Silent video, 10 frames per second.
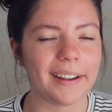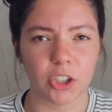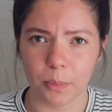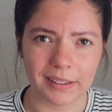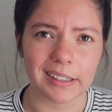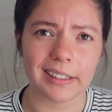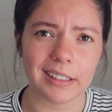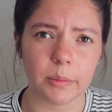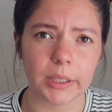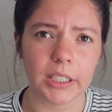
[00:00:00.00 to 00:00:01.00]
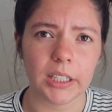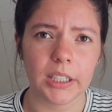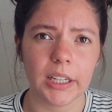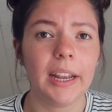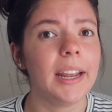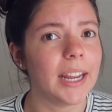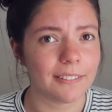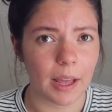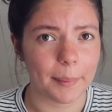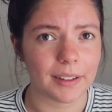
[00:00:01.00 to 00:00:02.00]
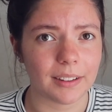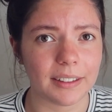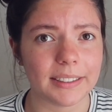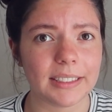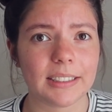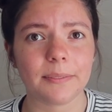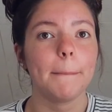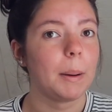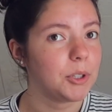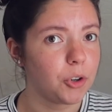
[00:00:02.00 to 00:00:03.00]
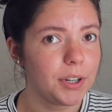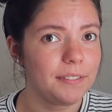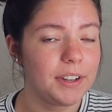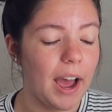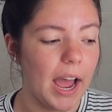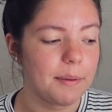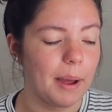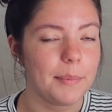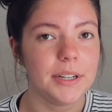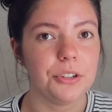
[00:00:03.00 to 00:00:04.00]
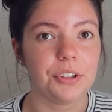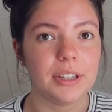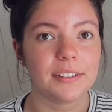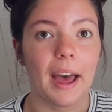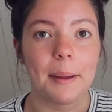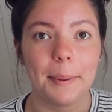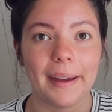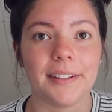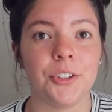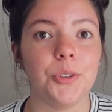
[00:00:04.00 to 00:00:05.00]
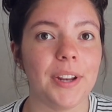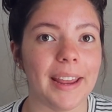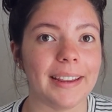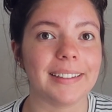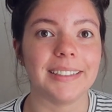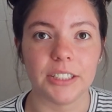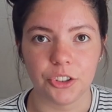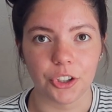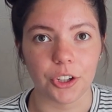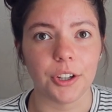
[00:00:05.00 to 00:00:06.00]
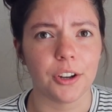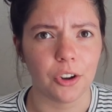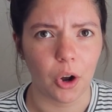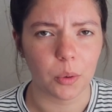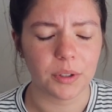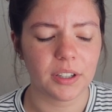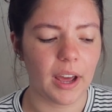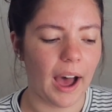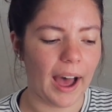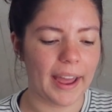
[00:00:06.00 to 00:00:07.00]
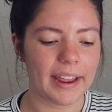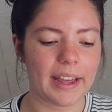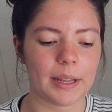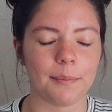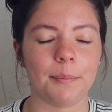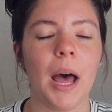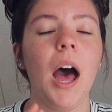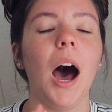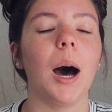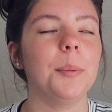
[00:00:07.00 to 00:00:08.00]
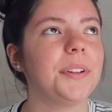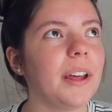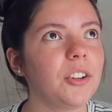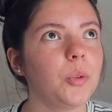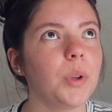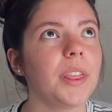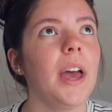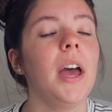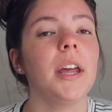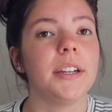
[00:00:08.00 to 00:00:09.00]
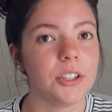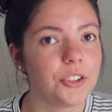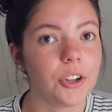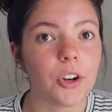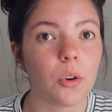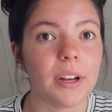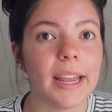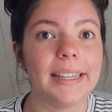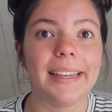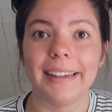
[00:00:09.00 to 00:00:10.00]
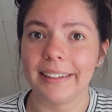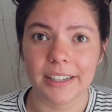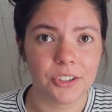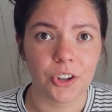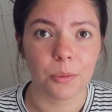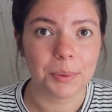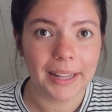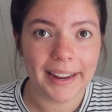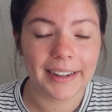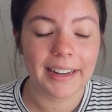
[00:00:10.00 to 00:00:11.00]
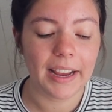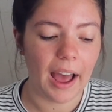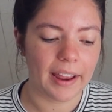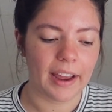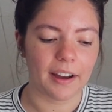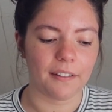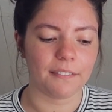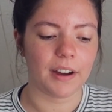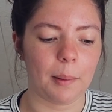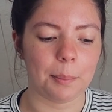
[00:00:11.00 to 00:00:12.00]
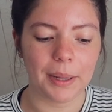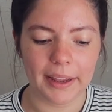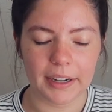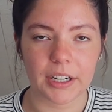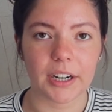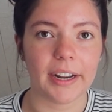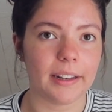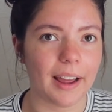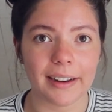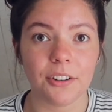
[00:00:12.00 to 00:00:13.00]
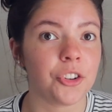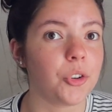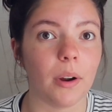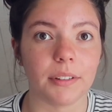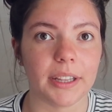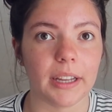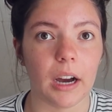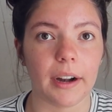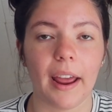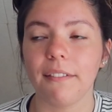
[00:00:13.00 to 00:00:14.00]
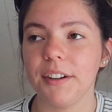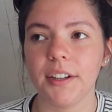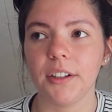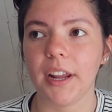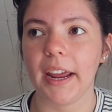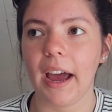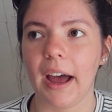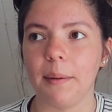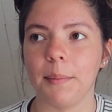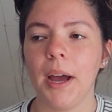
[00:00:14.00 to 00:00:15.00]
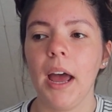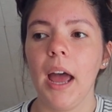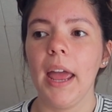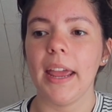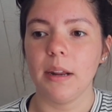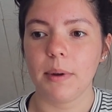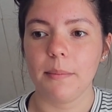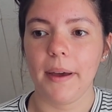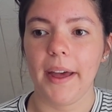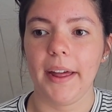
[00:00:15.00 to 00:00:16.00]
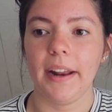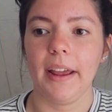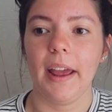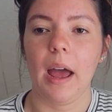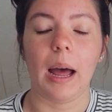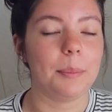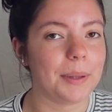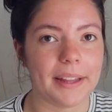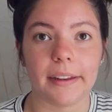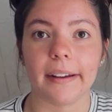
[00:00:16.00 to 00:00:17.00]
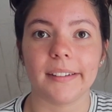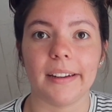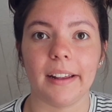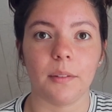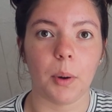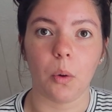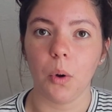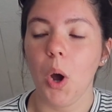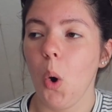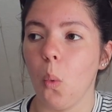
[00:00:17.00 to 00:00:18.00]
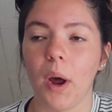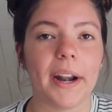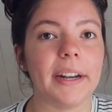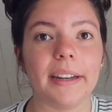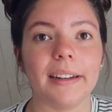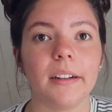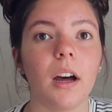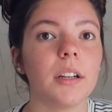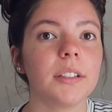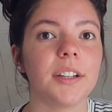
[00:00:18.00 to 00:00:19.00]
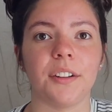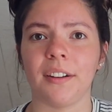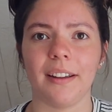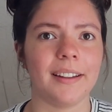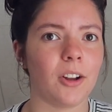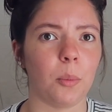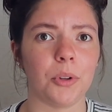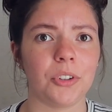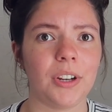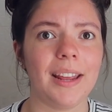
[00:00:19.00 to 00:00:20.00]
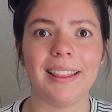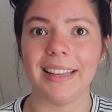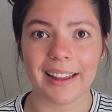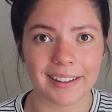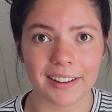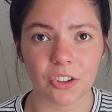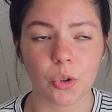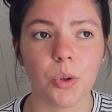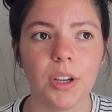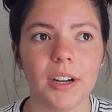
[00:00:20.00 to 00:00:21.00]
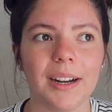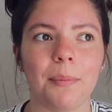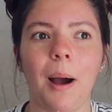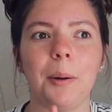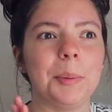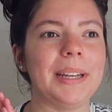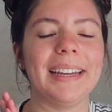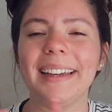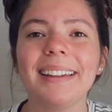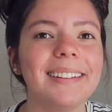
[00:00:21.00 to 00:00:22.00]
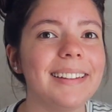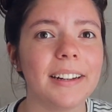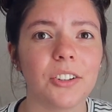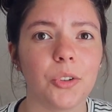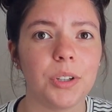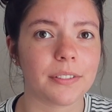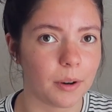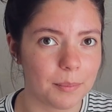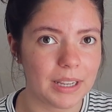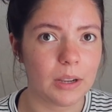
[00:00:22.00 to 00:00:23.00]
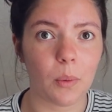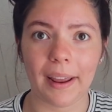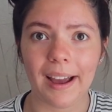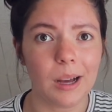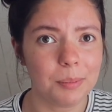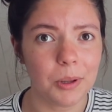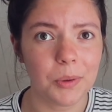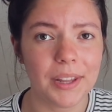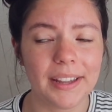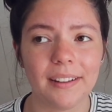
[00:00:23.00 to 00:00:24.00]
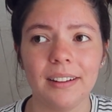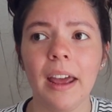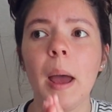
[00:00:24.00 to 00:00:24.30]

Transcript: expected it to be, if that makes sense. A majority of the time, I've been using this iPad to take digital notes. I am obsessed with digital note-taking, digital planning. I have planner and I just do everything on it. Every single night, I'm in my bed, I plan the next day about what I need to get done because it's almost the end of the school year. It probably is the end of the school year for me when I upload this,